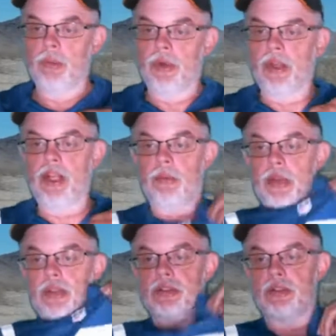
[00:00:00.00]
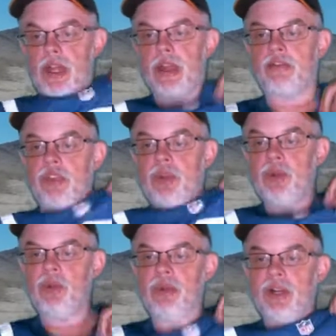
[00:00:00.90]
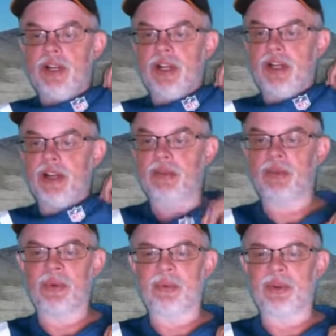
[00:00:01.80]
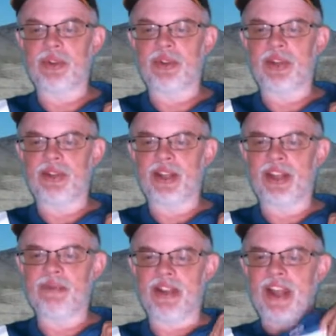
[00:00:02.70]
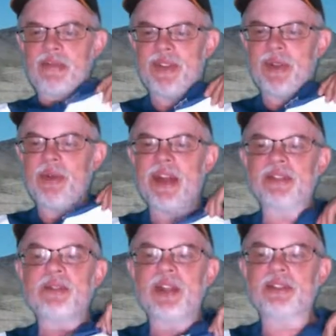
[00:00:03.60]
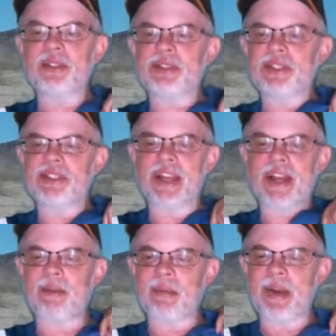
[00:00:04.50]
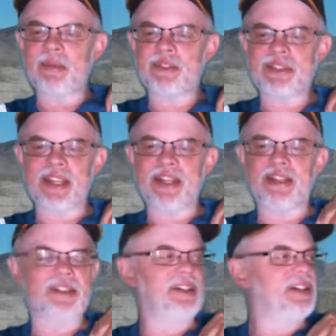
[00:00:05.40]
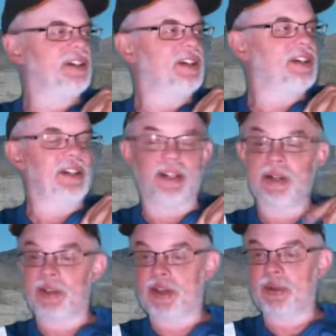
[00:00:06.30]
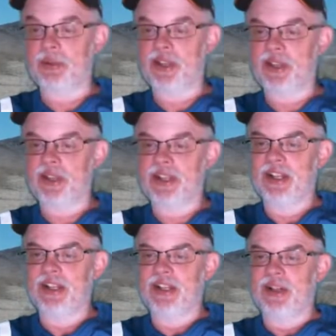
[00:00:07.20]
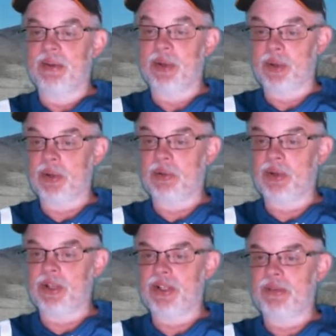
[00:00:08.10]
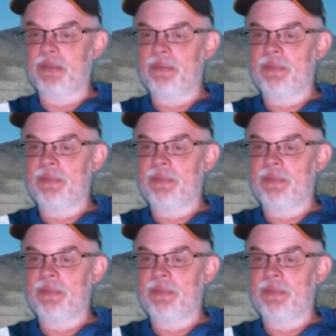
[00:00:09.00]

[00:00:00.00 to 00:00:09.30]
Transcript: Oh, you like I have two. I wore one the other day, but I have two Andrew Luck jerseys. I got one by mistake on the company. We ordered one,